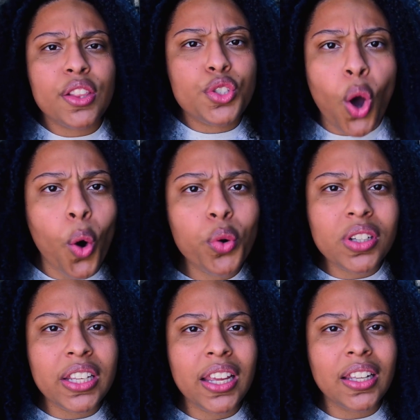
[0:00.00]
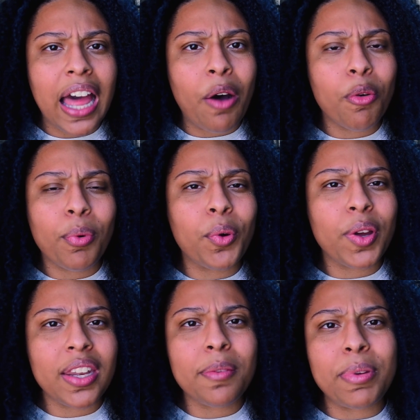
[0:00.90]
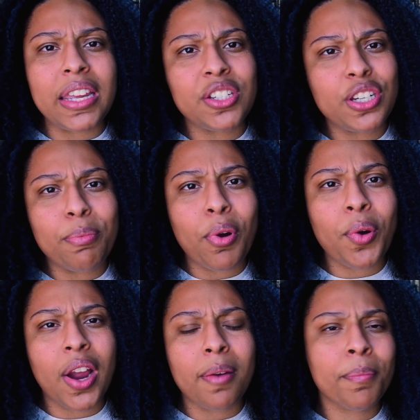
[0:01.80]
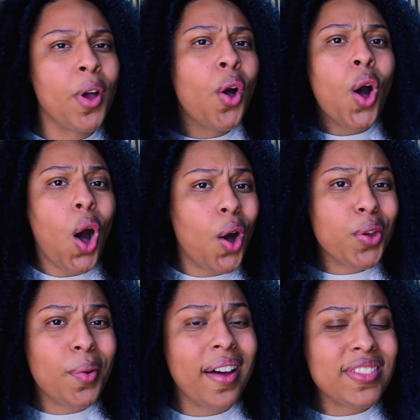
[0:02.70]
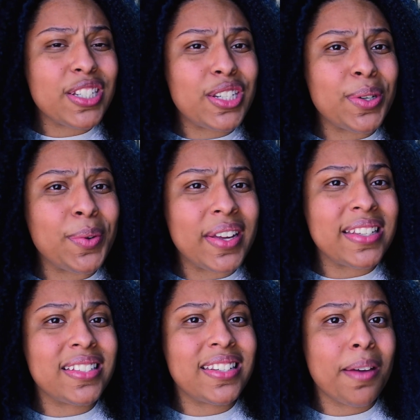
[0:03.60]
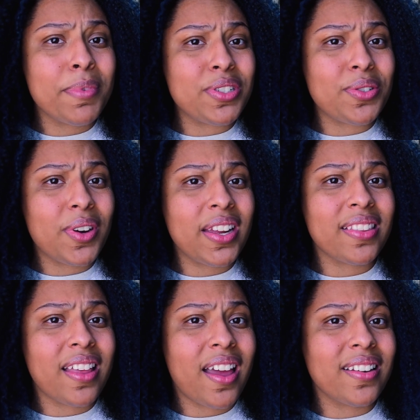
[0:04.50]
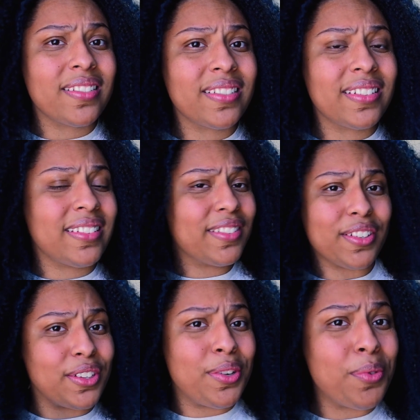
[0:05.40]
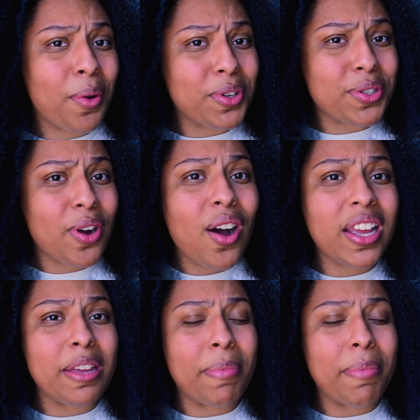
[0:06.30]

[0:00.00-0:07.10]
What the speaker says: Totally allowable in the PhD program. All you have to do is demonstrate that you know what you're talking